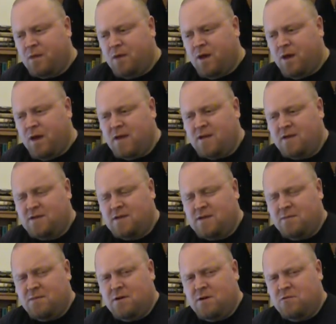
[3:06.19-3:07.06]

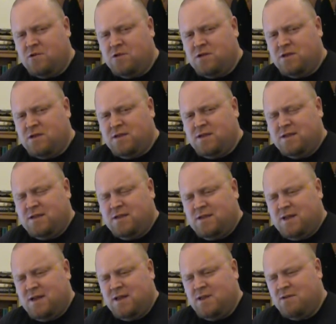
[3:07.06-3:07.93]
Some Kolsches
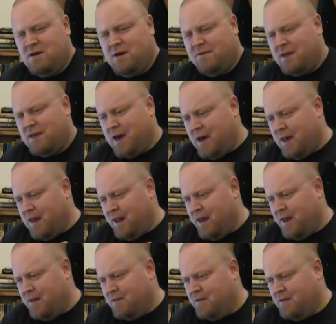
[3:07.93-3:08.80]
tend to have that at
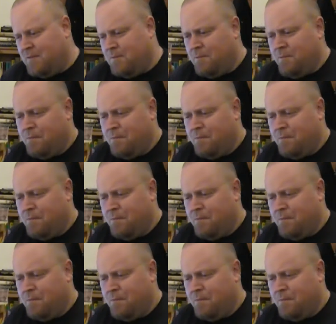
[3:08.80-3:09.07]
the end.